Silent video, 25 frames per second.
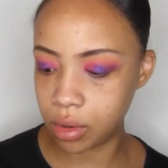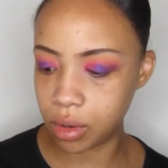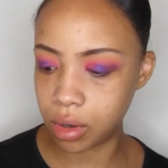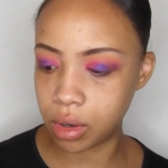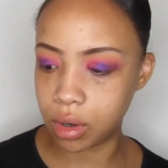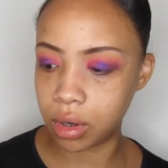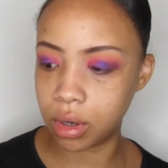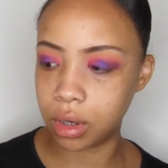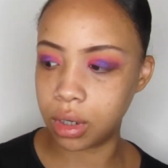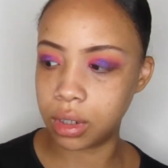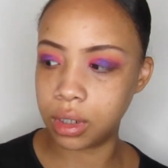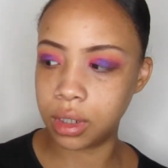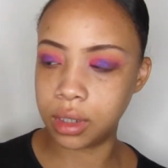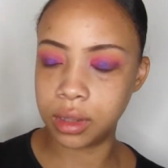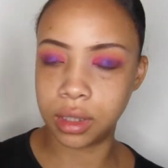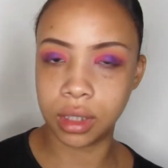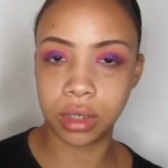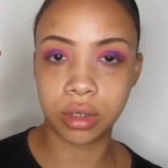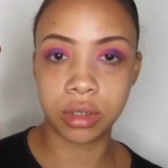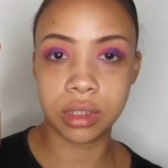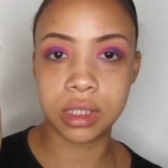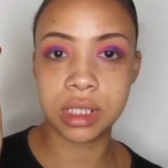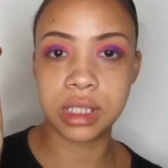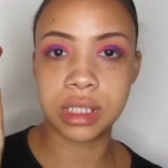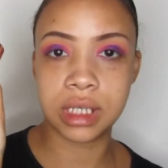on the
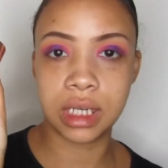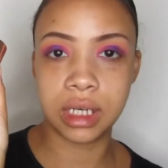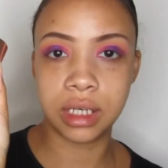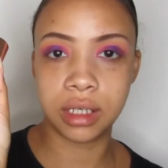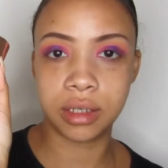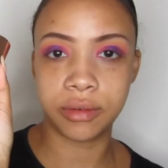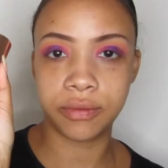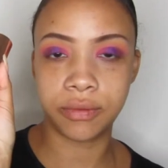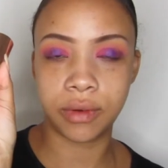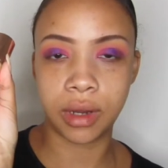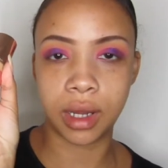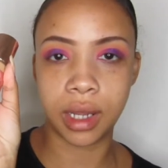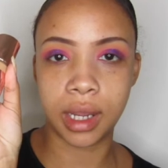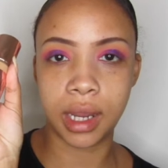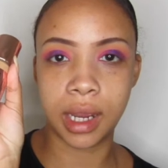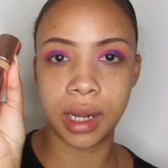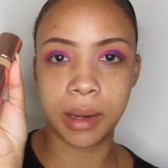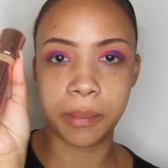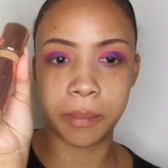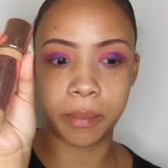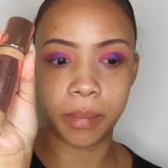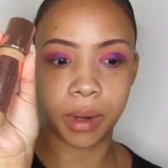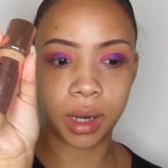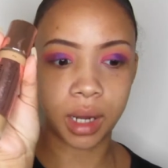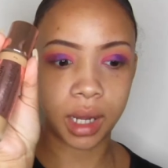Conceal and Define
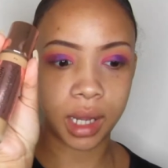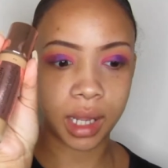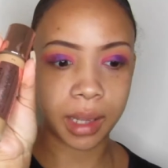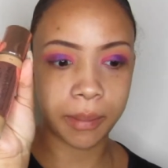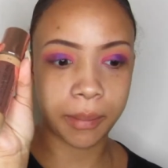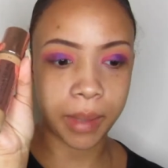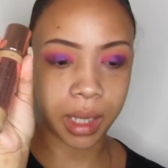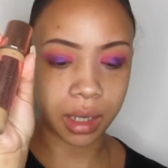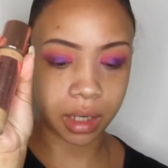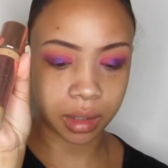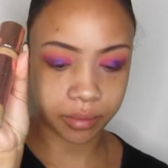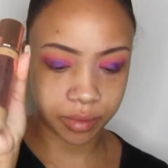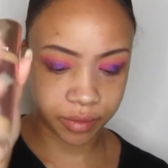by Makeup